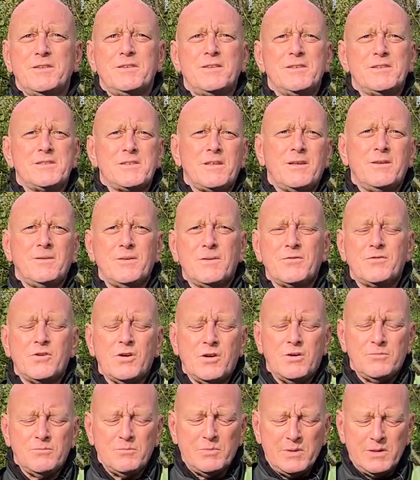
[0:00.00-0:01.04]
this, yeah. that'll have
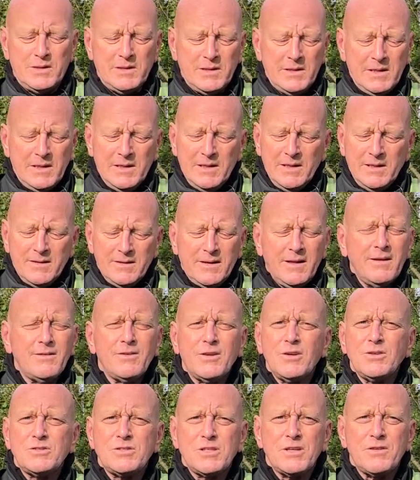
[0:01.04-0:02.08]
gone. But they have
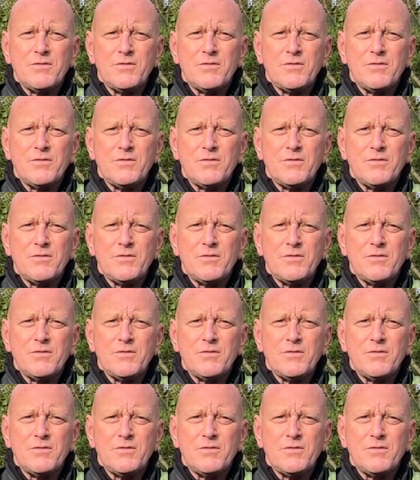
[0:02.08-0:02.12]
loads of